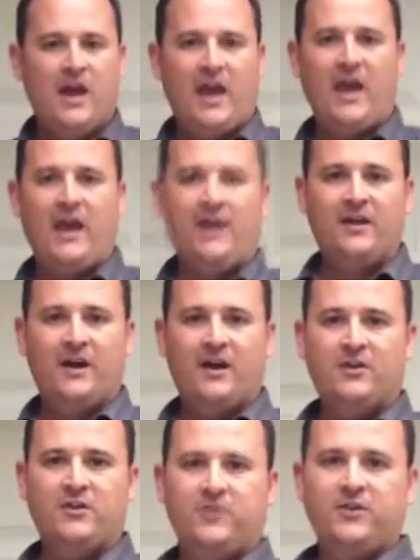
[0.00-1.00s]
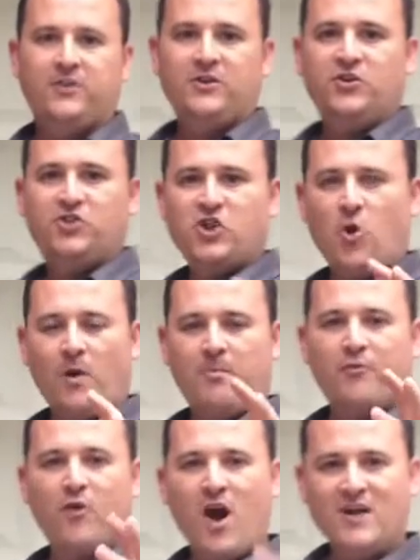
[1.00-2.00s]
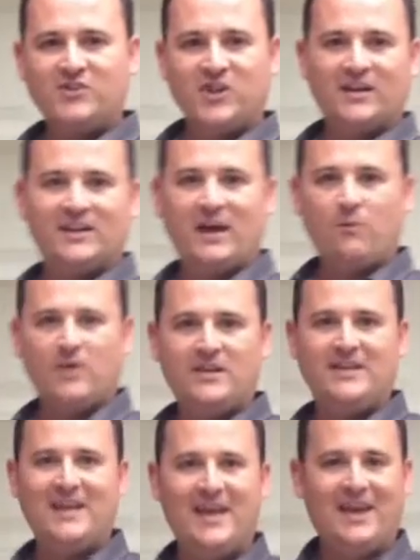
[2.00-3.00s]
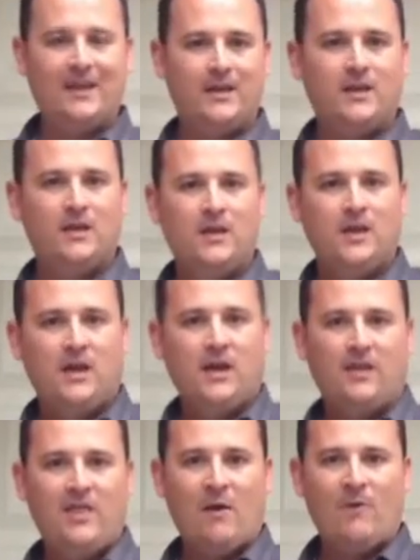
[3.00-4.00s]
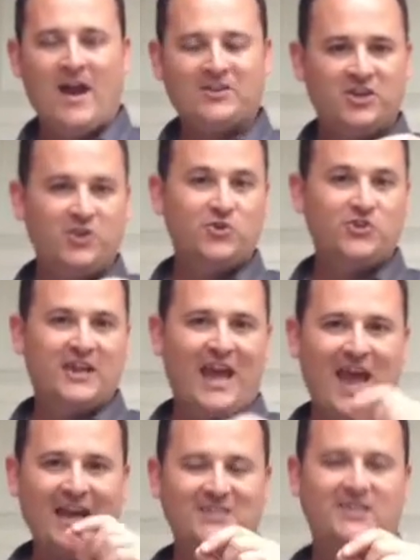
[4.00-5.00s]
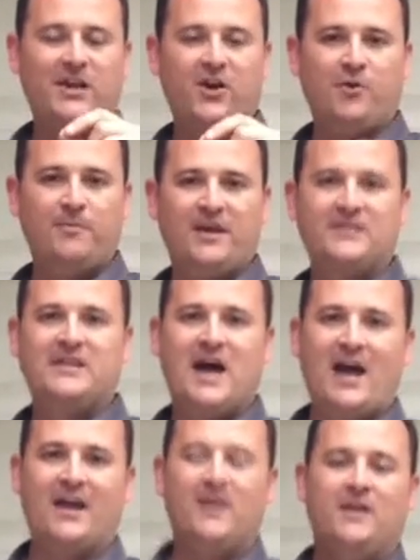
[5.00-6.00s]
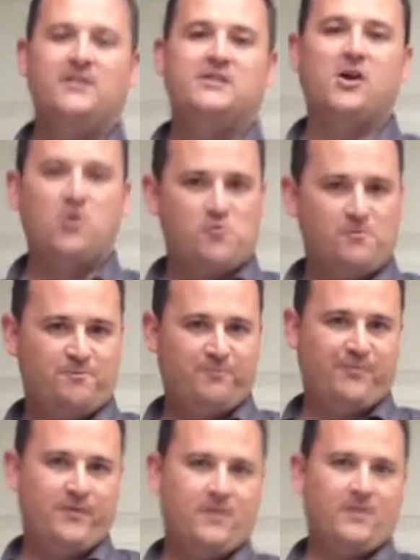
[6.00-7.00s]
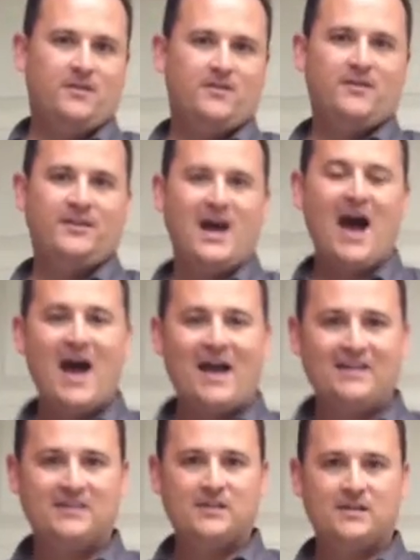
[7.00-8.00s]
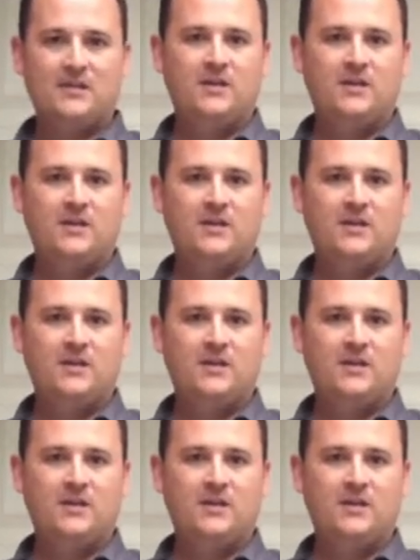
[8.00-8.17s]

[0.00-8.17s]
and show a project that we did that we actually used an exterior based dye. So, the dyes